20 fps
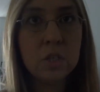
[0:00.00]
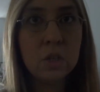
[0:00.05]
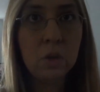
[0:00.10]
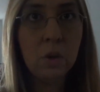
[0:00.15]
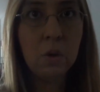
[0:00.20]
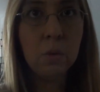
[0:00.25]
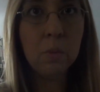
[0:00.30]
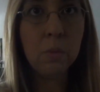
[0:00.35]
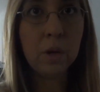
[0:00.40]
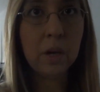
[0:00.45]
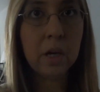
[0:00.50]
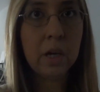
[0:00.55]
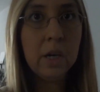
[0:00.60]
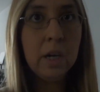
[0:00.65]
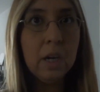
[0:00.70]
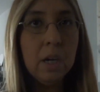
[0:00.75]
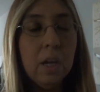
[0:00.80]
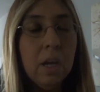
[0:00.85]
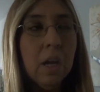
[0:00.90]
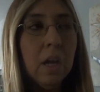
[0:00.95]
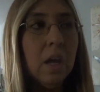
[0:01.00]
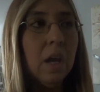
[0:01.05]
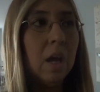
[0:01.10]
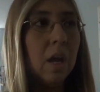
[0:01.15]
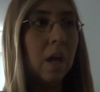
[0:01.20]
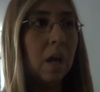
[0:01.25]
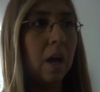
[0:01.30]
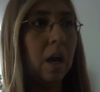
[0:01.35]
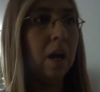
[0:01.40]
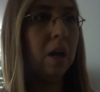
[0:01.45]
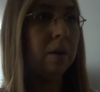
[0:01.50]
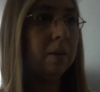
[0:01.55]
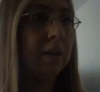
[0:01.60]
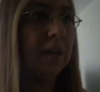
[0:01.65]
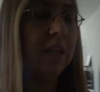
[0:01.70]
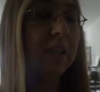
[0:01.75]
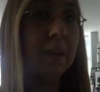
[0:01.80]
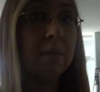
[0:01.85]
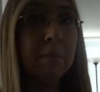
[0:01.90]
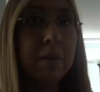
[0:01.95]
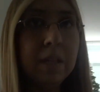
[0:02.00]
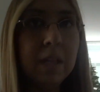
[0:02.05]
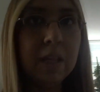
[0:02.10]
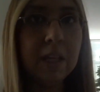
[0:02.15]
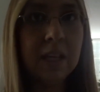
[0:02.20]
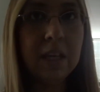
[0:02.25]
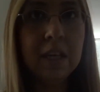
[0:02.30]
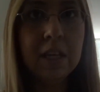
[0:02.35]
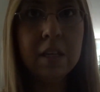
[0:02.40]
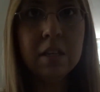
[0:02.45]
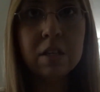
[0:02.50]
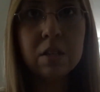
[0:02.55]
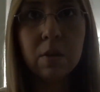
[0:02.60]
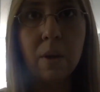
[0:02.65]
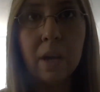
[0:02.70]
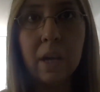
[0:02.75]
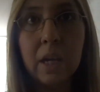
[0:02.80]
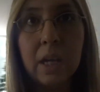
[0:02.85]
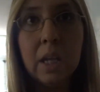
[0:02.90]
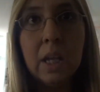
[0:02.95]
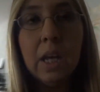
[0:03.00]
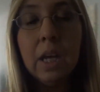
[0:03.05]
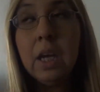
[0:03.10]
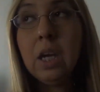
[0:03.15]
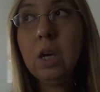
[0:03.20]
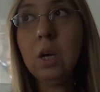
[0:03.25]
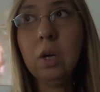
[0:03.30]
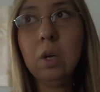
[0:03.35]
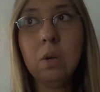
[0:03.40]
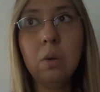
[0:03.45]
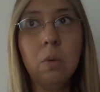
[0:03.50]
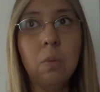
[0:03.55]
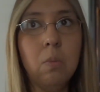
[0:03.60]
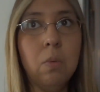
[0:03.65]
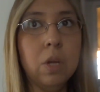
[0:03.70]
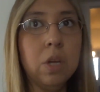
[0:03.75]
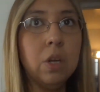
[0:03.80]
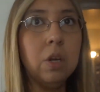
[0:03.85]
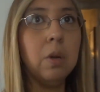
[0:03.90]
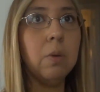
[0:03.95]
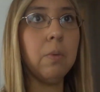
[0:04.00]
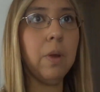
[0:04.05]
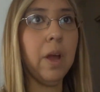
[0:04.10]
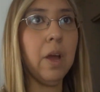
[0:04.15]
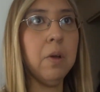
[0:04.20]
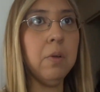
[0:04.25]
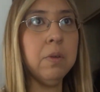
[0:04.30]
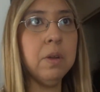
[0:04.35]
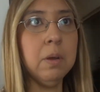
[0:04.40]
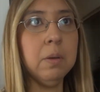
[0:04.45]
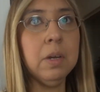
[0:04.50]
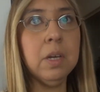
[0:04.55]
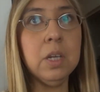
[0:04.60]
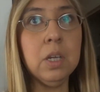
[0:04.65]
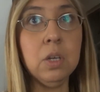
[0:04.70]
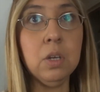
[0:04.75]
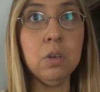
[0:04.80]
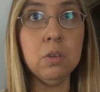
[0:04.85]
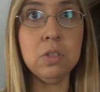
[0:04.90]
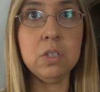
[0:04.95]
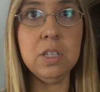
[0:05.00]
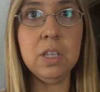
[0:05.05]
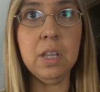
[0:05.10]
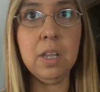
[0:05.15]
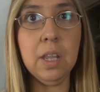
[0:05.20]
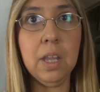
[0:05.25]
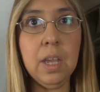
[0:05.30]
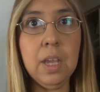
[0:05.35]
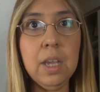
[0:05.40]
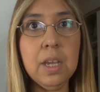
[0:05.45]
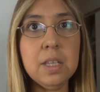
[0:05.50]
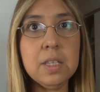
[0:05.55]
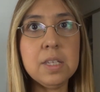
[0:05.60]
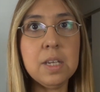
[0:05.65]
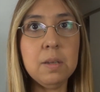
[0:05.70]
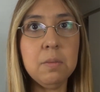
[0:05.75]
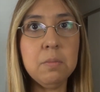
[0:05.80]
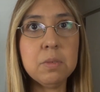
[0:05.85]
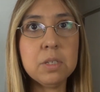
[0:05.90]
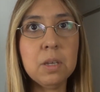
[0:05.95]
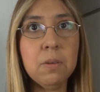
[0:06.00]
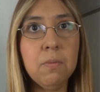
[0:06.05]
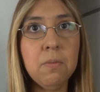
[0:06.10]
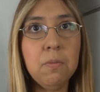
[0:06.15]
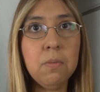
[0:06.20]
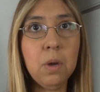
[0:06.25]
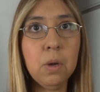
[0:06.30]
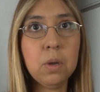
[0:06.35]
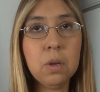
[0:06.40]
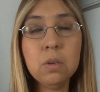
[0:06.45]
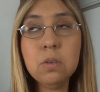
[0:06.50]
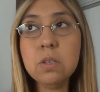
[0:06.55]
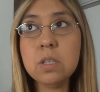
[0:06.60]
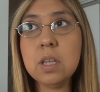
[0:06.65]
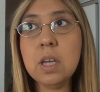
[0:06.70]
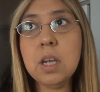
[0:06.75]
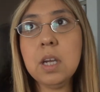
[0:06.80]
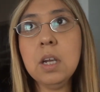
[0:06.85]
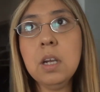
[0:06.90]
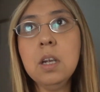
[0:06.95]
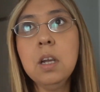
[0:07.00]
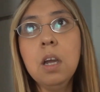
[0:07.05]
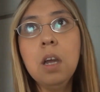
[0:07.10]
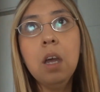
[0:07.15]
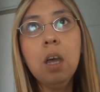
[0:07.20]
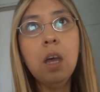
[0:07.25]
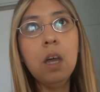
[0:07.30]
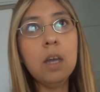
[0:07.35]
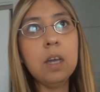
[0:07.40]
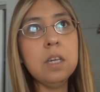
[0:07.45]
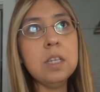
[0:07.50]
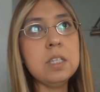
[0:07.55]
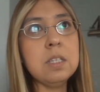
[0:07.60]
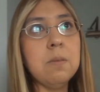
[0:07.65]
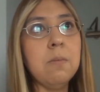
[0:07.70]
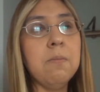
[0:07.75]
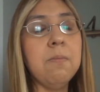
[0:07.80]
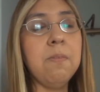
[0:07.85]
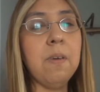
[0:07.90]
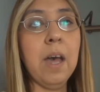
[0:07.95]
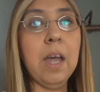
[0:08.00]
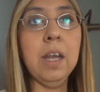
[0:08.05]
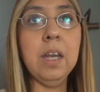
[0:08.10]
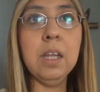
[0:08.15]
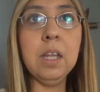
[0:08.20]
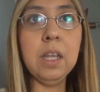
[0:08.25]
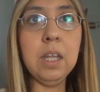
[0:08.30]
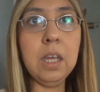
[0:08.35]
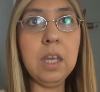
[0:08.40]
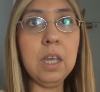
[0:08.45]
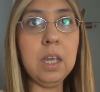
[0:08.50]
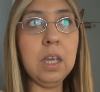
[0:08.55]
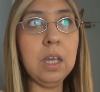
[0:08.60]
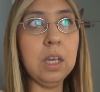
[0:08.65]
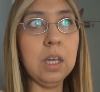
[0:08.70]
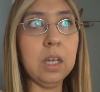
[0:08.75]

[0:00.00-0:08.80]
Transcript: to go work. Uh, he left me the keys so I can like wander around. I'm gonna go to the lake and take some photos there. It's finally